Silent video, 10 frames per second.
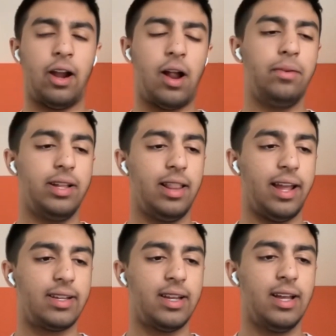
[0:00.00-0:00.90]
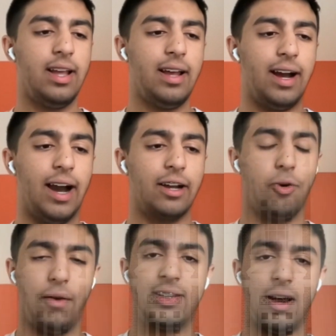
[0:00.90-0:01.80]
I really like
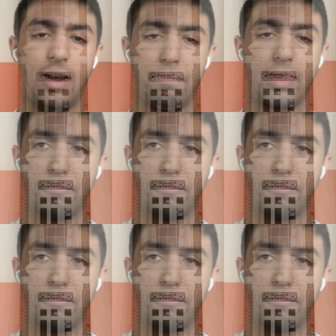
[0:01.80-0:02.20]
going to